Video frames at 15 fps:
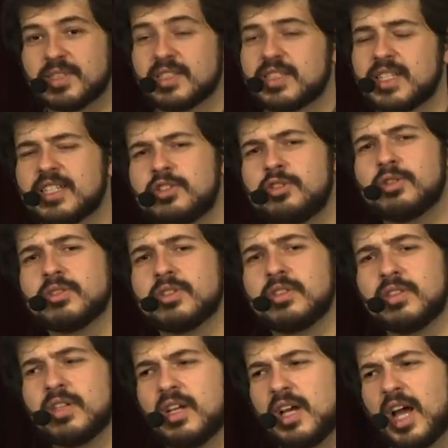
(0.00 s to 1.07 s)
and says, dude,
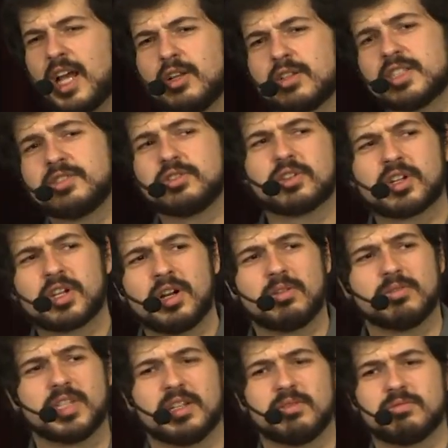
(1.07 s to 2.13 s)
I looked at your
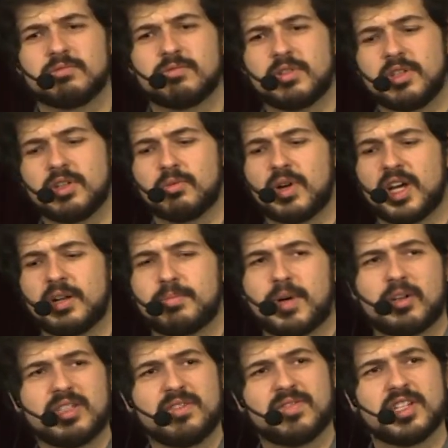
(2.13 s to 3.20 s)
code, and what
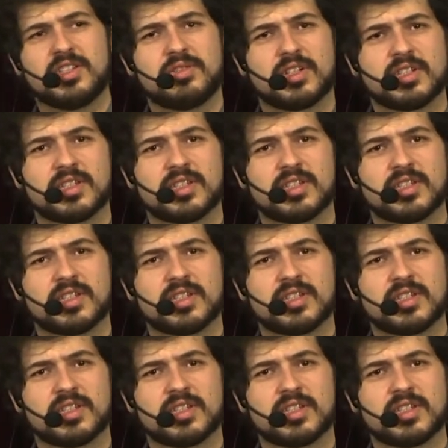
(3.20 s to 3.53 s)
about eventual